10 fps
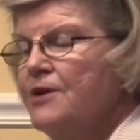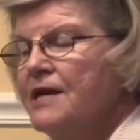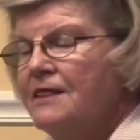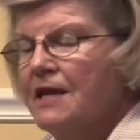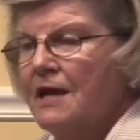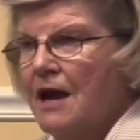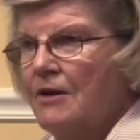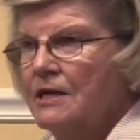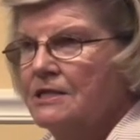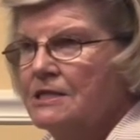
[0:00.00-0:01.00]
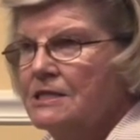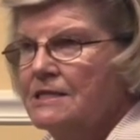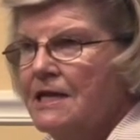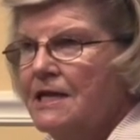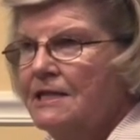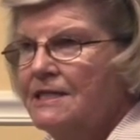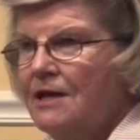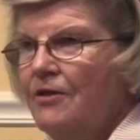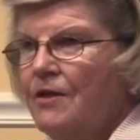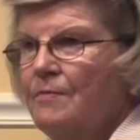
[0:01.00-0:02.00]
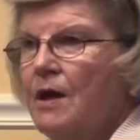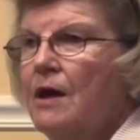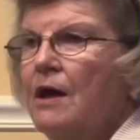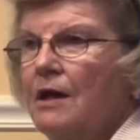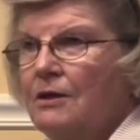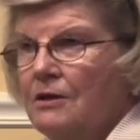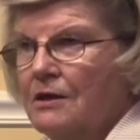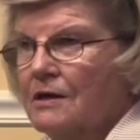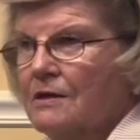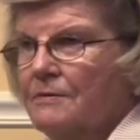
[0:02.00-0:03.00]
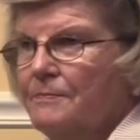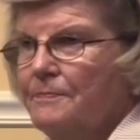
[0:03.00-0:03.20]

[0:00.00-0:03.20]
bring in the characters and I tell them, look,